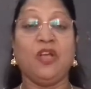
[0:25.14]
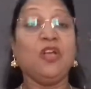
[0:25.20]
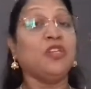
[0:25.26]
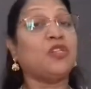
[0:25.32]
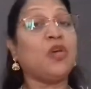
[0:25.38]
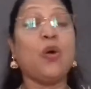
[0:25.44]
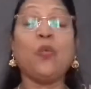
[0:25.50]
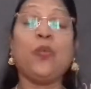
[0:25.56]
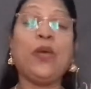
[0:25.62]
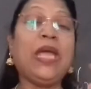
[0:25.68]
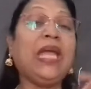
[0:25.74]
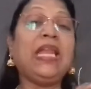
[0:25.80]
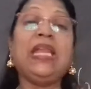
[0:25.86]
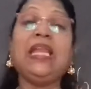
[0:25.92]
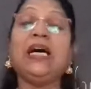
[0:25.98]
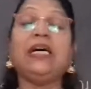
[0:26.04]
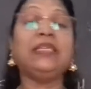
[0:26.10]
So we
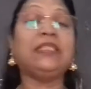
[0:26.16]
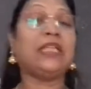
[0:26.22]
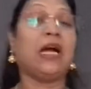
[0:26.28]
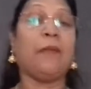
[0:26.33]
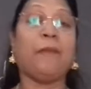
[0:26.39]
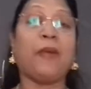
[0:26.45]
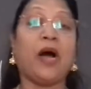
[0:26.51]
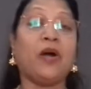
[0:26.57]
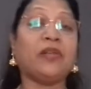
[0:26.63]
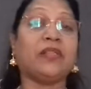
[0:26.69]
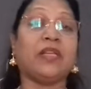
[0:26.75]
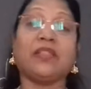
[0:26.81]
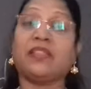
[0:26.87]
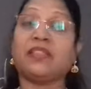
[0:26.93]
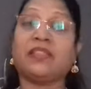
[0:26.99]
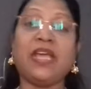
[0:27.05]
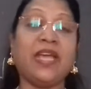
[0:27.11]
learnt about
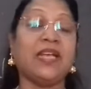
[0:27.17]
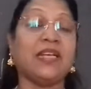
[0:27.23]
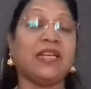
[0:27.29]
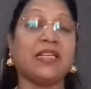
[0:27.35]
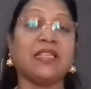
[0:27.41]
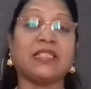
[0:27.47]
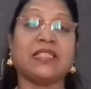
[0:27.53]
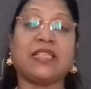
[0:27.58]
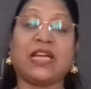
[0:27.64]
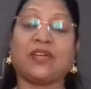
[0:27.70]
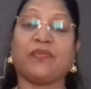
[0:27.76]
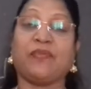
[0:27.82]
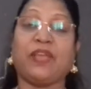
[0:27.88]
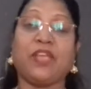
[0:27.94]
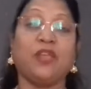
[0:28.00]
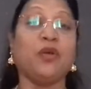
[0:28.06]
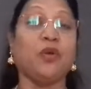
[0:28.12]
the things that
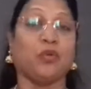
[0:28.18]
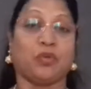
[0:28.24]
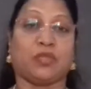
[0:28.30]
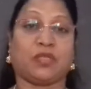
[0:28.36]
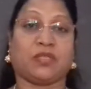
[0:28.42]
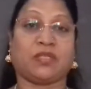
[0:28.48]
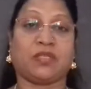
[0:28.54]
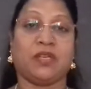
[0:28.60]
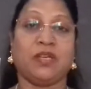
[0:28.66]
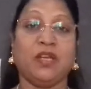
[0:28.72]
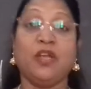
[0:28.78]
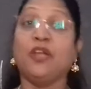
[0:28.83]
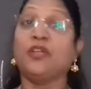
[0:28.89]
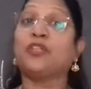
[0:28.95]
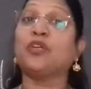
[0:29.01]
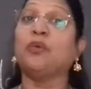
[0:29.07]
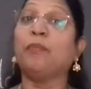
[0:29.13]
we use
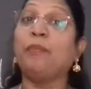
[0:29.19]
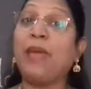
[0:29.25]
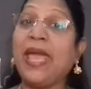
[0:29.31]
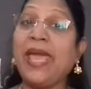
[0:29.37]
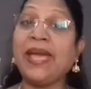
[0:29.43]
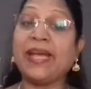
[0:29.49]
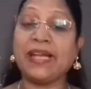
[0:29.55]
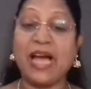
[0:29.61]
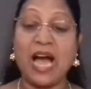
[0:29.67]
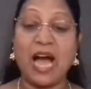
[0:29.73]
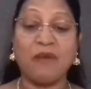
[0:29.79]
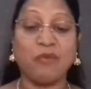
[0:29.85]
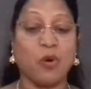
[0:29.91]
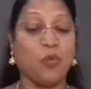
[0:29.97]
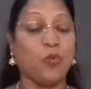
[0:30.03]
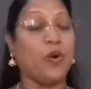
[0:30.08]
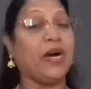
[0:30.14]
to make
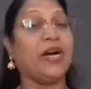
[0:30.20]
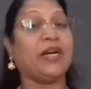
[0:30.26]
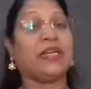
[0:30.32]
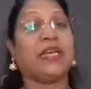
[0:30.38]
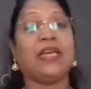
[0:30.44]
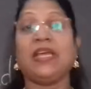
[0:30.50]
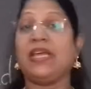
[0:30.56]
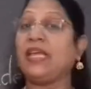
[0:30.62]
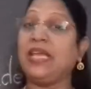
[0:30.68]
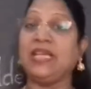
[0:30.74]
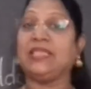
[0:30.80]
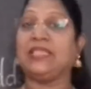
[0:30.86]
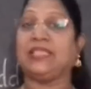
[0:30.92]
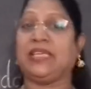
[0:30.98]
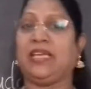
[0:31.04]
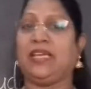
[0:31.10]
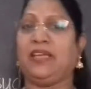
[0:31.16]
our work
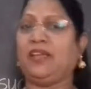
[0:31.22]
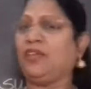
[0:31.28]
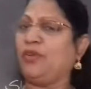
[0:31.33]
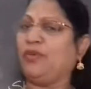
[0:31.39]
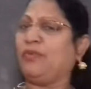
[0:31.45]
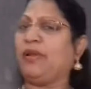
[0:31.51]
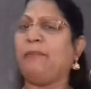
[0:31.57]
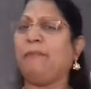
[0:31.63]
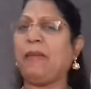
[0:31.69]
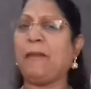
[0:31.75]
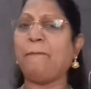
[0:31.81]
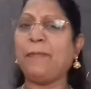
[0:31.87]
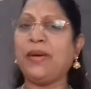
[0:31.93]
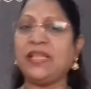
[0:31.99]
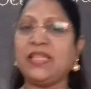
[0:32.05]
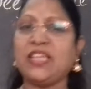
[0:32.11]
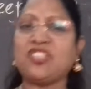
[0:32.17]
easy. You
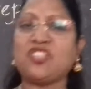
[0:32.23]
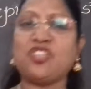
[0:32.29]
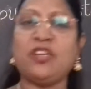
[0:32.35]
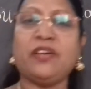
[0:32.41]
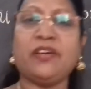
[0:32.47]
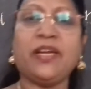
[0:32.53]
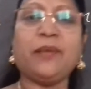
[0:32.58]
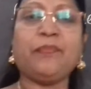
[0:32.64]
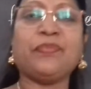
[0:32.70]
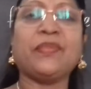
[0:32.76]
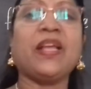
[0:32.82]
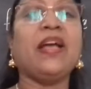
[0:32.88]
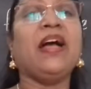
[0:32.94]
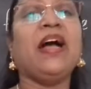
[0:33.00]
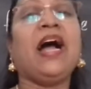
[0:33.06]
remember that, children?